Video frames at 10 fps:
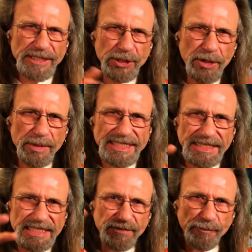you know, it's
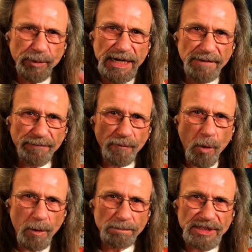this free
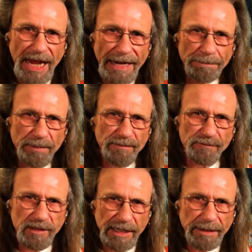form type of
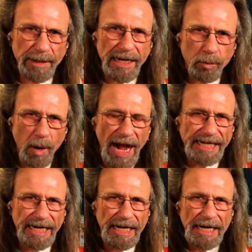lyric
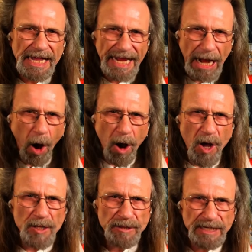writing
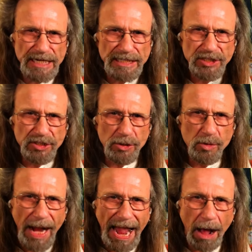on these
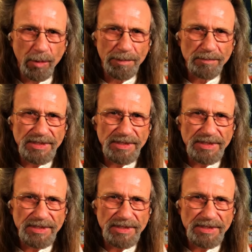two albums